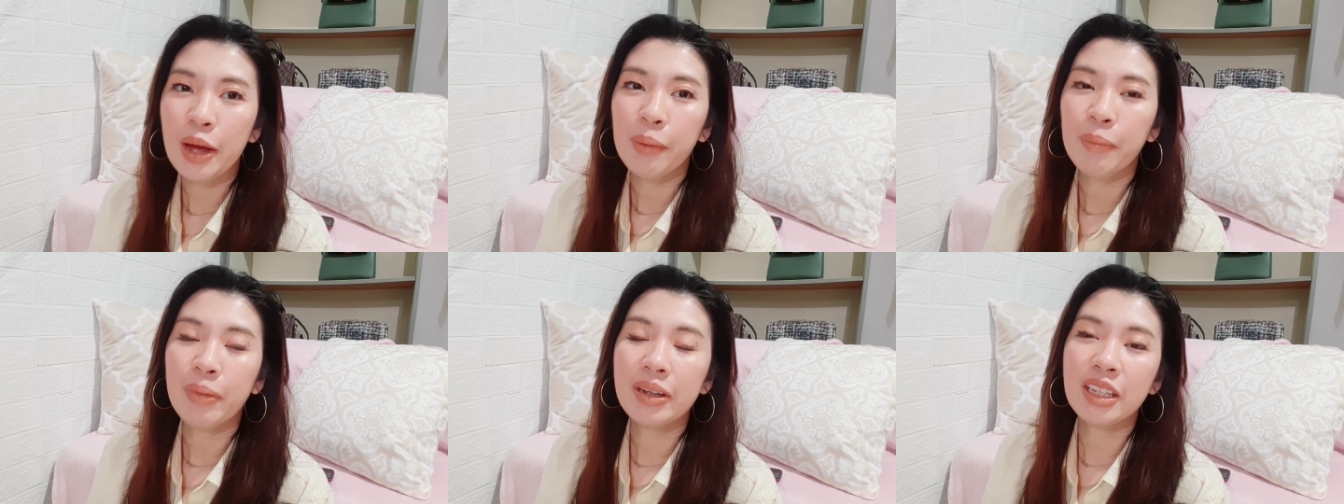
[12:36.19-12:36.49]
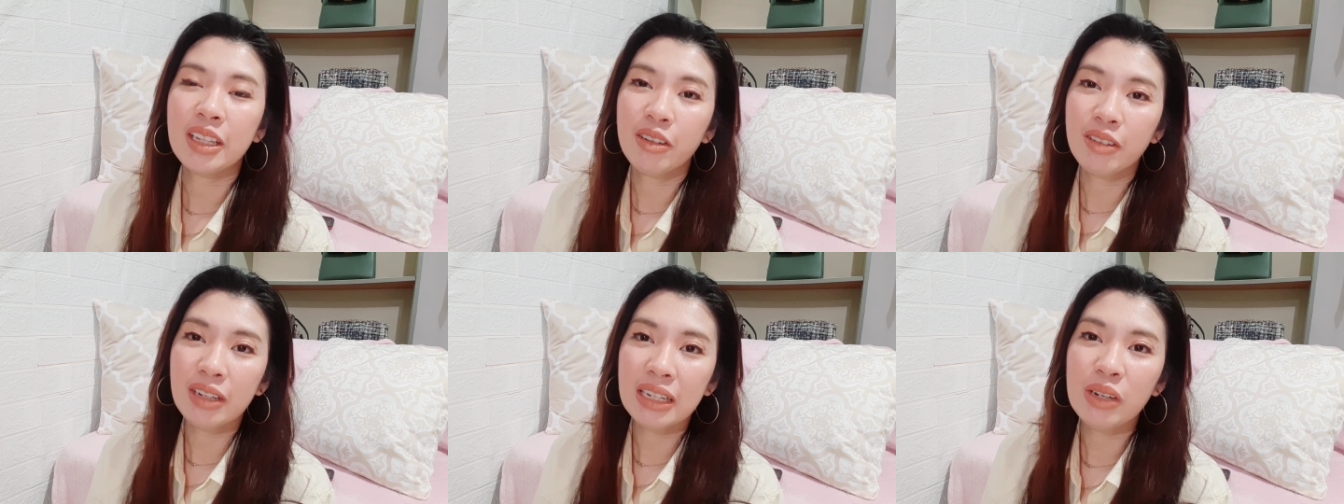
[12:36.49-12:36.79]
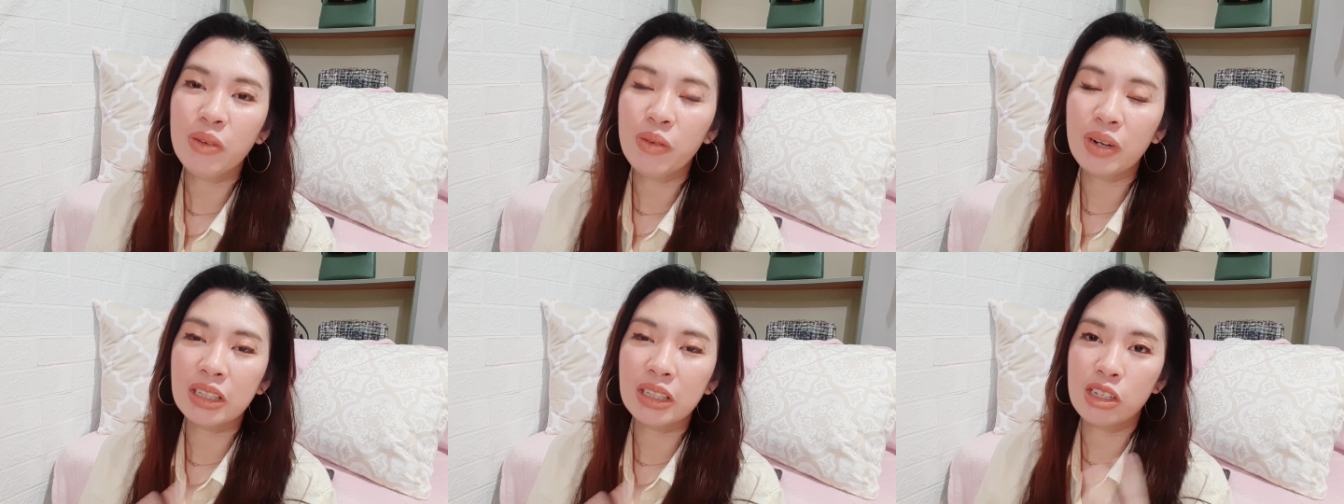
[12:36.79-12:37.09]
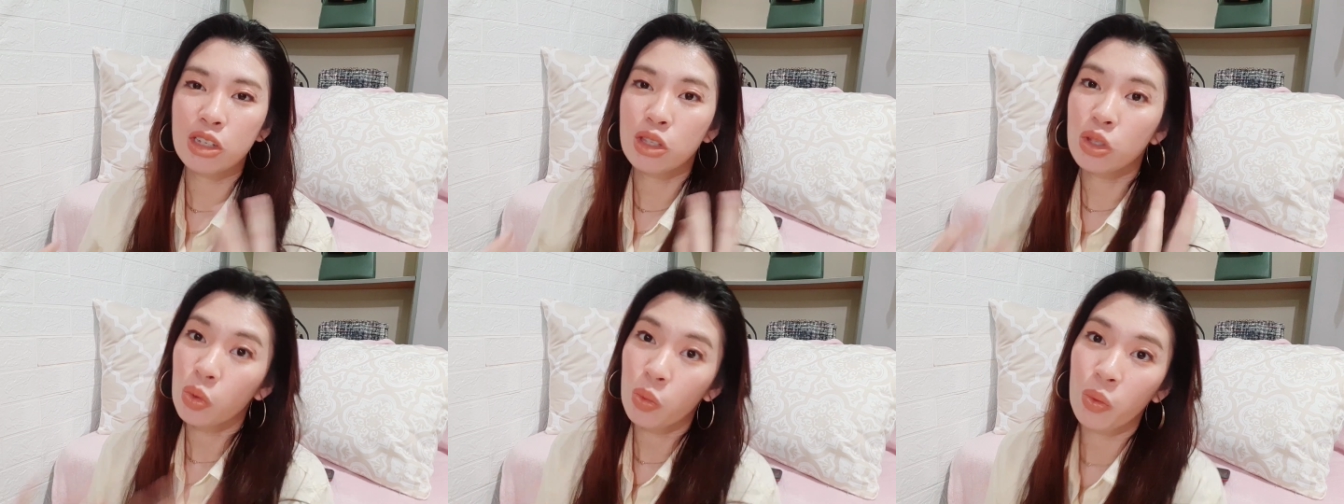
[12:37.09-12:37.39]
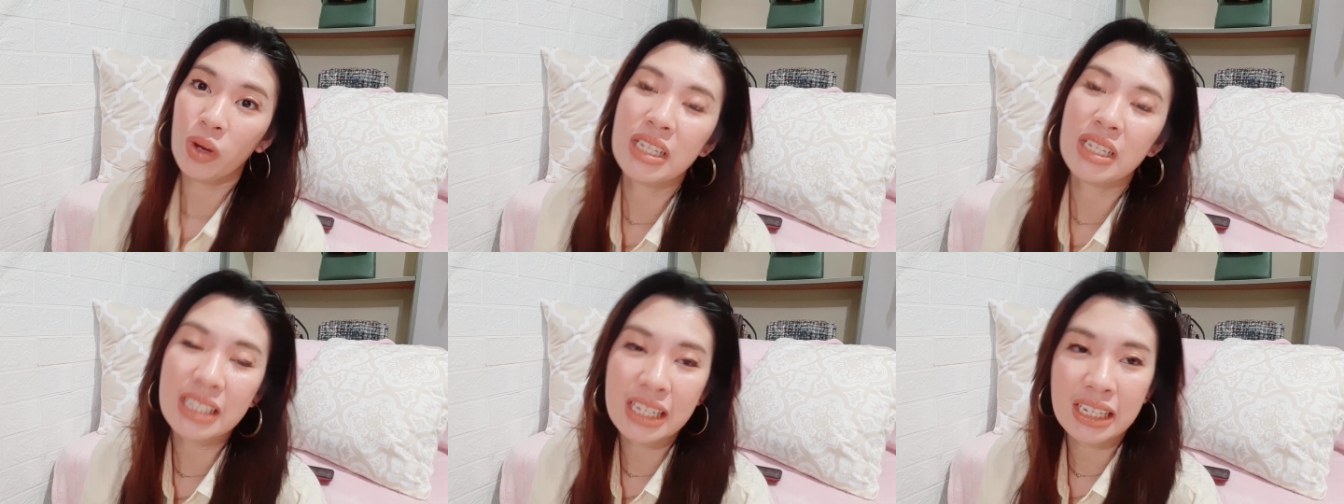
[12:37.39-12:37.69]
but I really want to
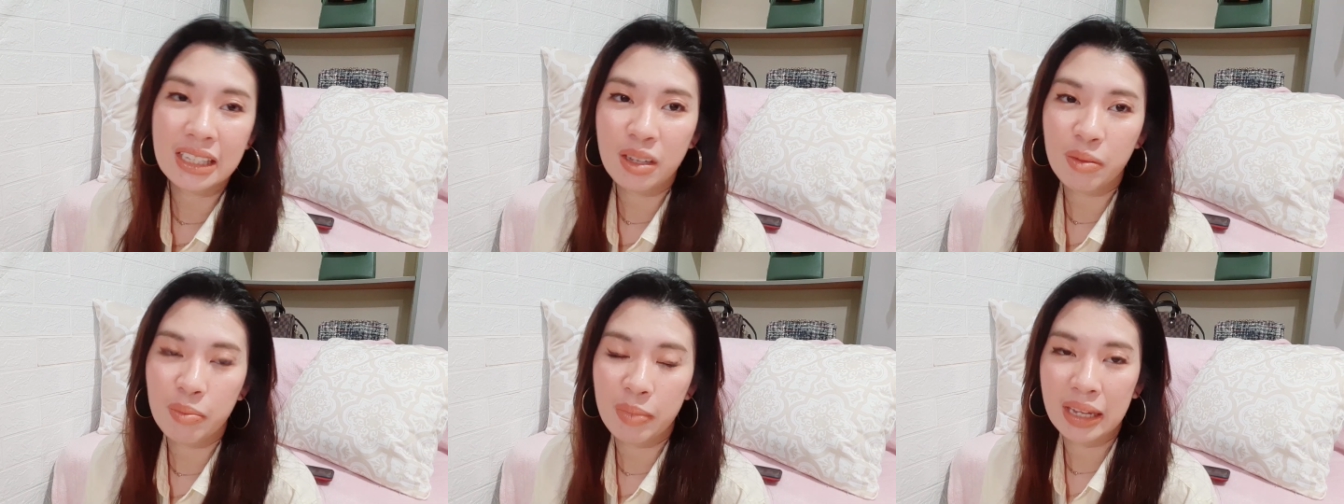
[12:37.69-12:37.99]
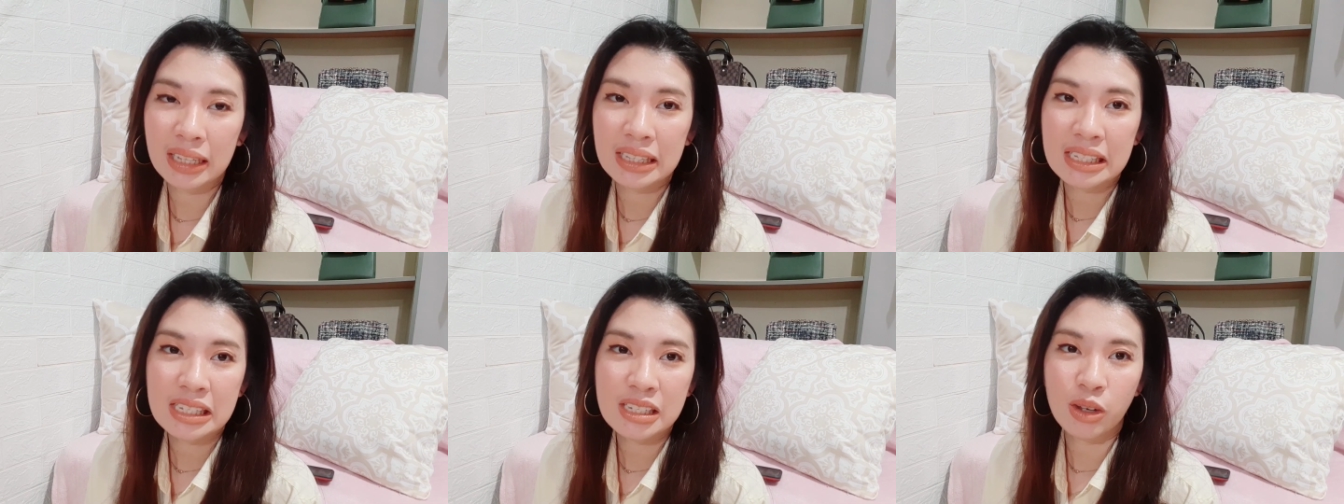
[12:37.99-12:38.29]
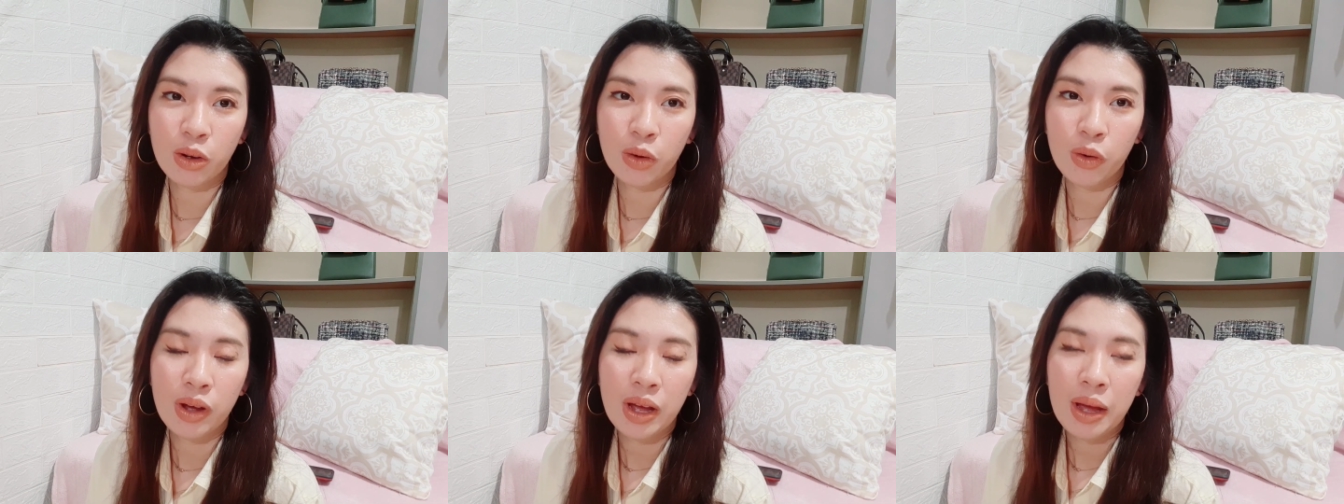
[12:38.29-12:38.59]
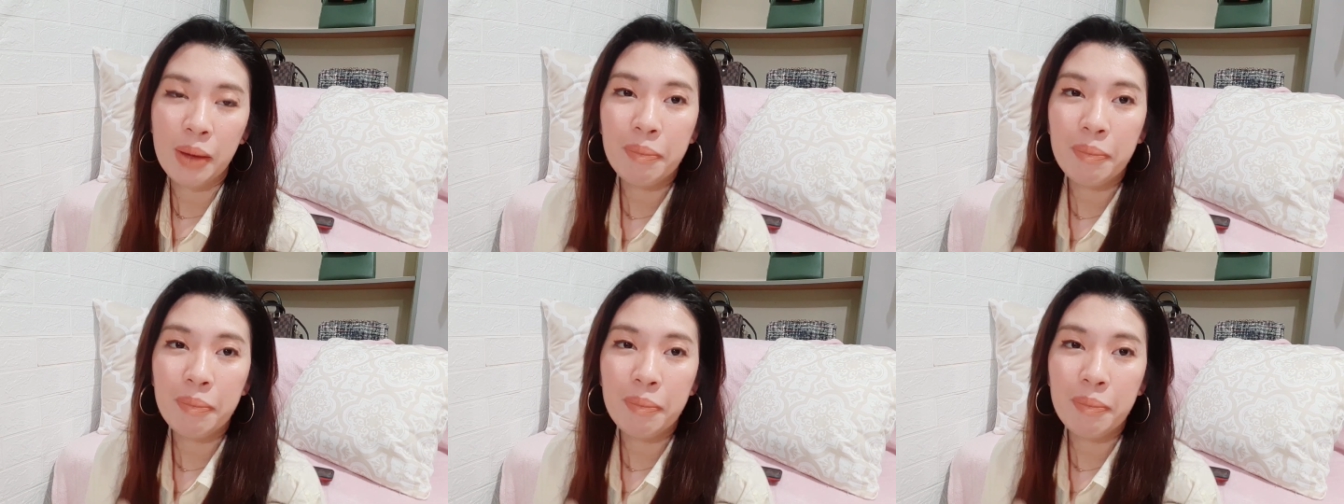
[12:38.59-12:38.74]
twist it a bit so